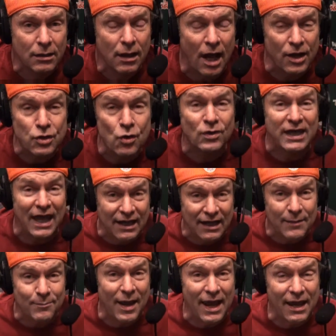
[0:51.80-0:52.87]
Are you
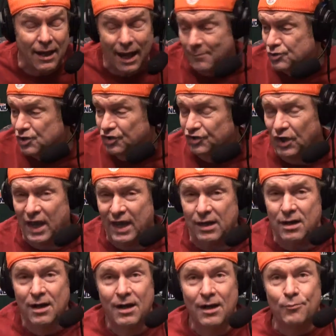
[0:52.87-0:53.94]
kidding me? I'm just
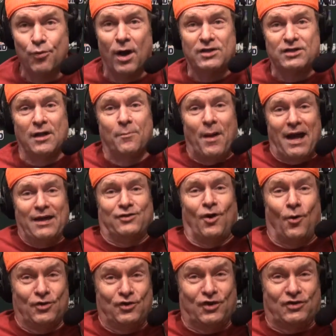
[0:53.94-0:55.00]
saying. Brought to you by
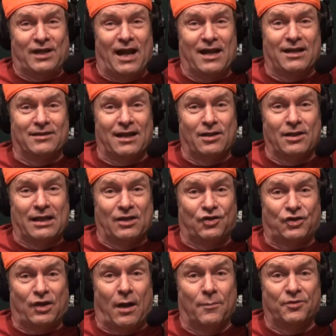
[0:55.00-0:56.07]
Tony's Italian Deli and
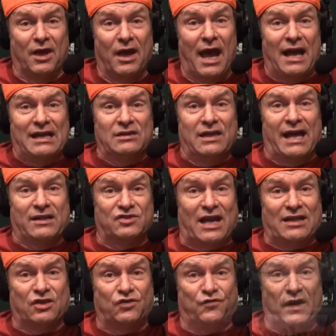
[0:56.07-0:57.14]
Subs. And he lands
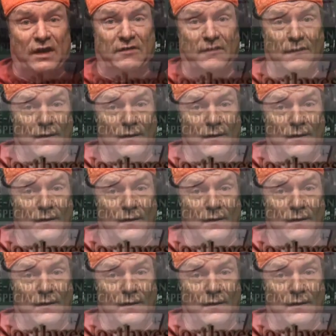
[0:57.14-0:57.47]
on his feet.